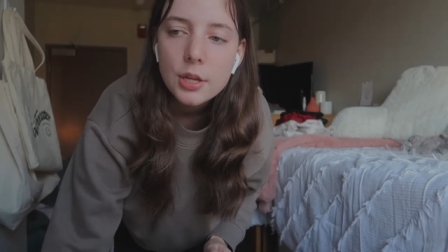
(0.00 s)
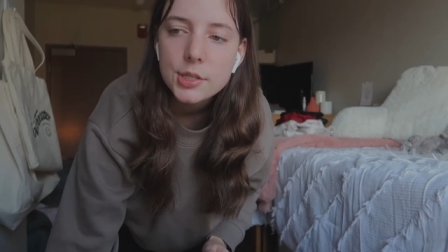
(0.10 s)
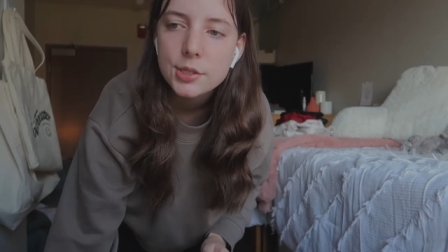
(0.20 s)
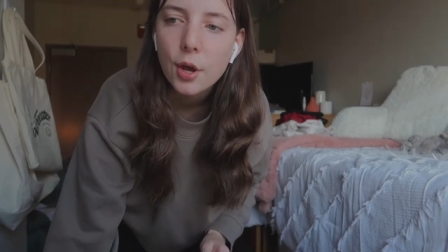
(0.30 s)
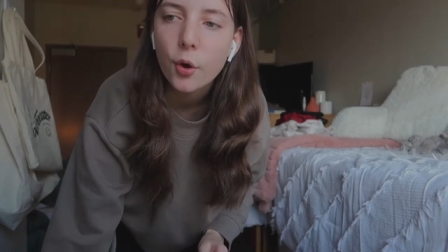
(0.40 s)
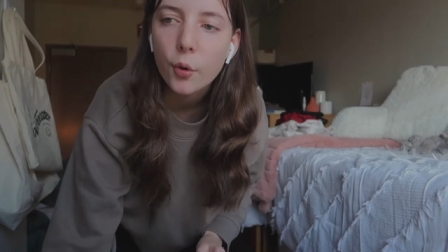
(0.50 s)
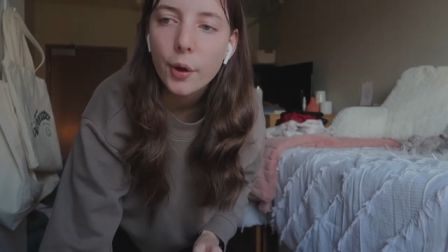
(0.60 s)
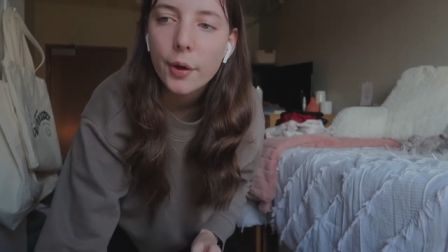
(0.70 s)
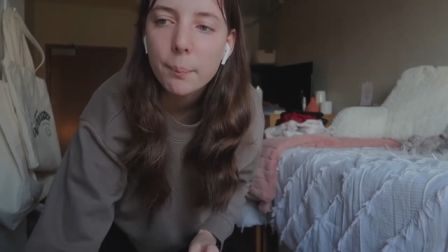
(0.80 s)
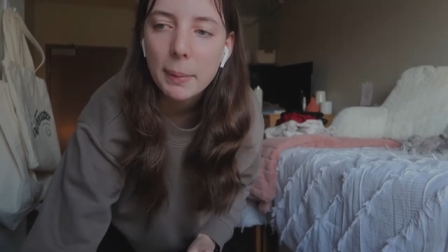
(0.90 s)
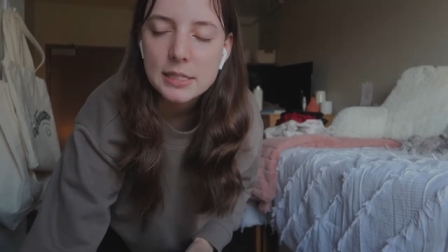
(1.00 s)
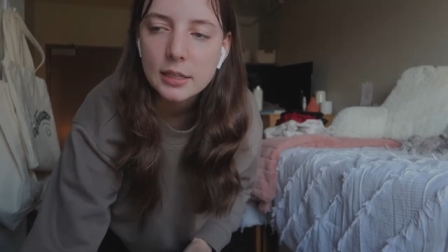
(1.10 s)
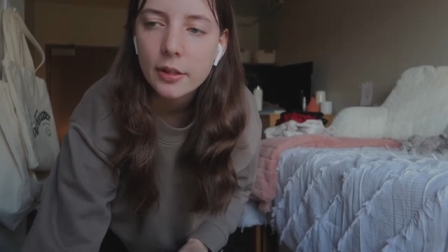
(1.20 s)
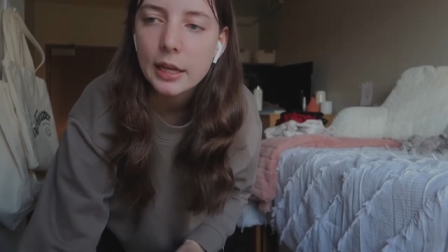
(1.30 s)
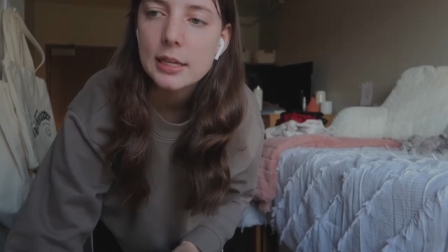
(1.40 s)
So
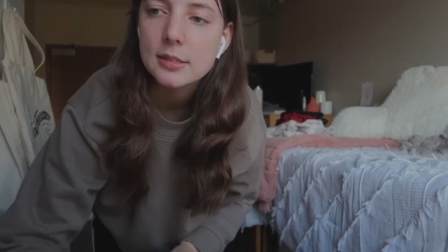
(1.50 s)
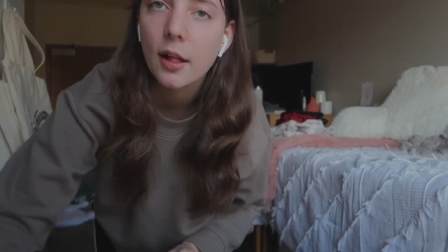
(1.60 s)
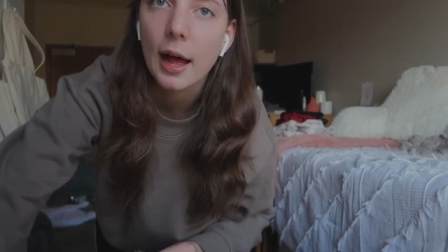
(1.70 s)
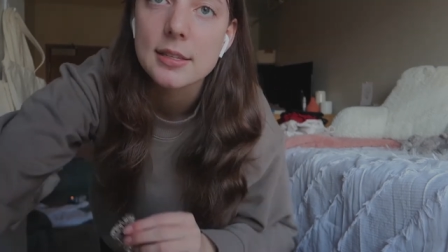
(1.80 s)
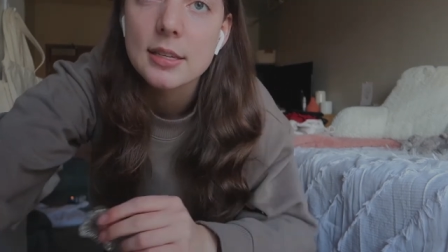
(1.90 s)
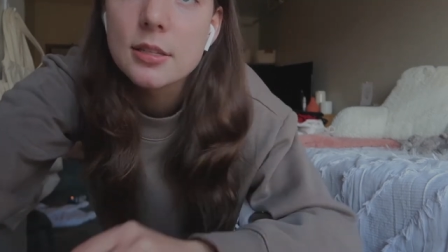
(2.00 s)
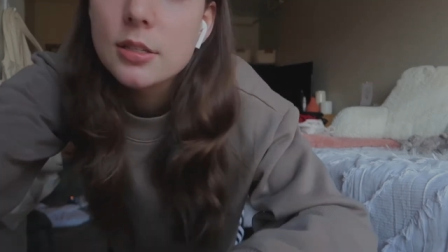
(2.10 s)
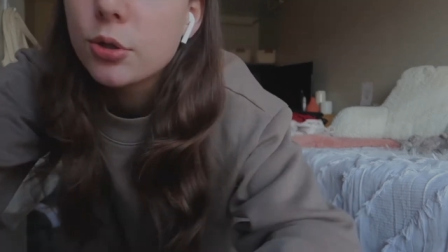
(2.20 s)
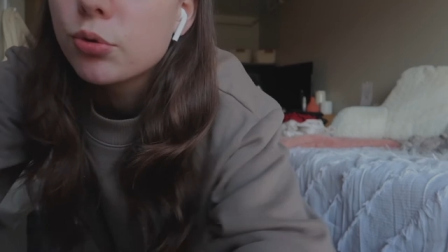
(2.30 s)
basically his classes, you